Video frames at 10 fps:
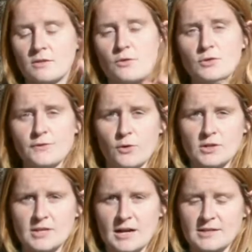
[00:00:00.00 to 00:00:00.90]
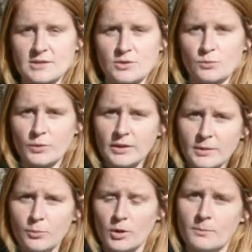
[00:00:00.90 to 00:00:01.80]
those forests act as really
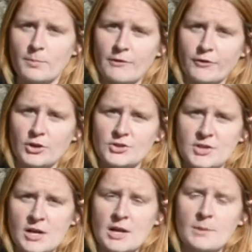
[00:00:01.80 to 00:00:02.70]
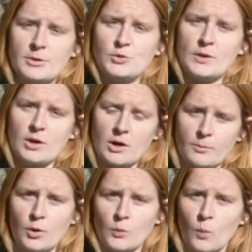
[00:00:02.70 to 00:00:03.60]
important buffers between our
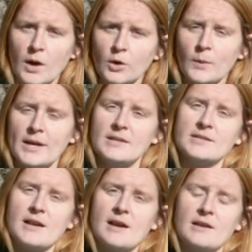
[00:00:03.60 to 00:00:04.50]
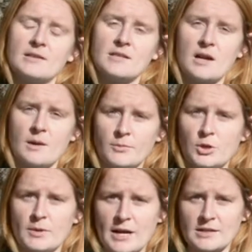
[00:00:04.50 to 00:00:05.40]
important waterways and
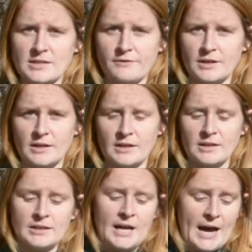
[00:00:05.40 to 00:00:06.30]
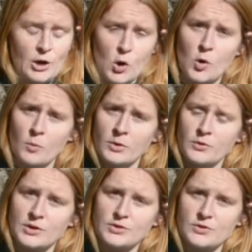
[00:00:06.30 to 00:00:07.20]
human activity. At home, you
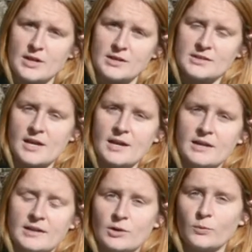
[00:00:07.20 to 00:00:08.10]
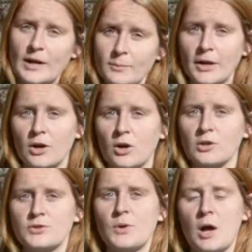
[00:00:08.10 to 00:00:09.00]
can do things like get a rain barrel
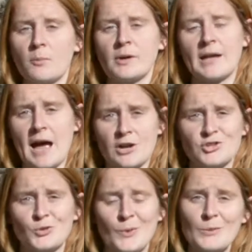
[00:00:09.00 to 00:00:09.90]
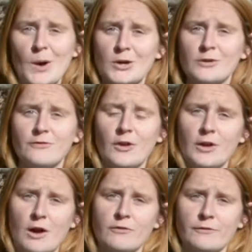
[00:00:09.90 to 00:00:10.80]
to help catch rainwater falling
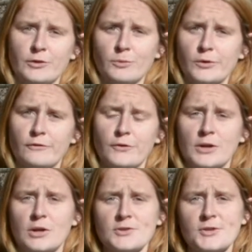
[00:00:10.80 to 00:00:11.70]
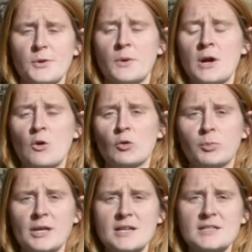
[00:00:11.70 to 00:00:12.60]
off of your roof. You can also
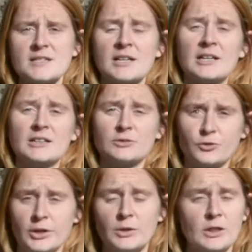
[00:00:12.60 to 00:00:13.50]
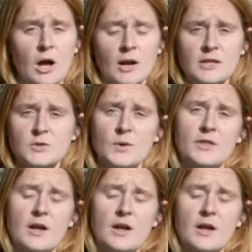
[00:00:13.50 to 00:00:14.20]
replace green lawns with